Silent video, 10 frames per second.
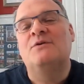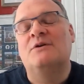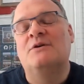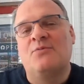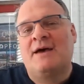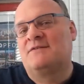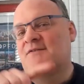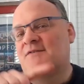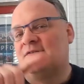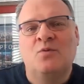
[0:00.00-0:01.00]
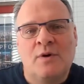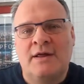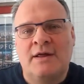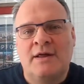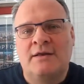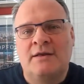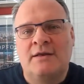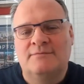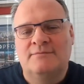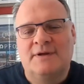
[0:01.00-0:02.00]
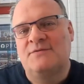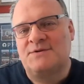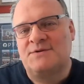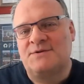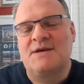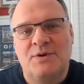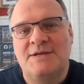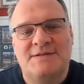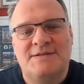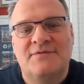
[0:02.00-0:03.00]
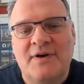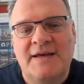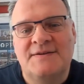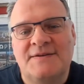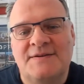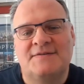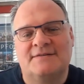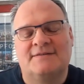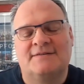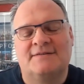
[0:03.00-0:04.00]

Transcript: If you could go back to day 1 and give yourself a piece of advice,